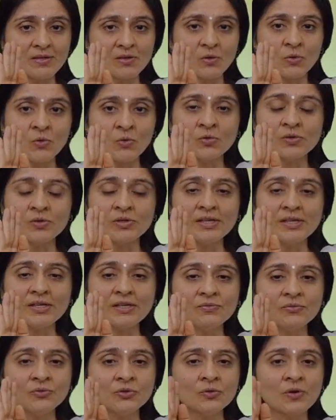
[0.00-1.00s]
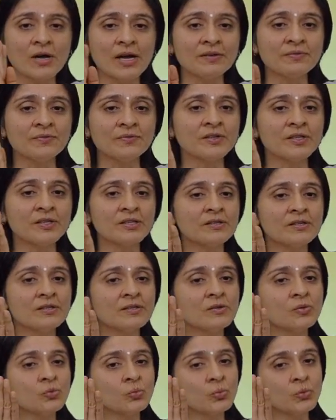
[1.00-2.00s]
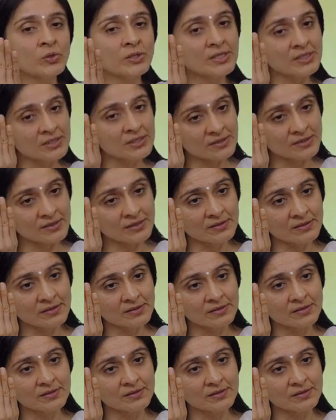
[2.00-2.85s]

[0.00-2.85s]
Only if you have turned within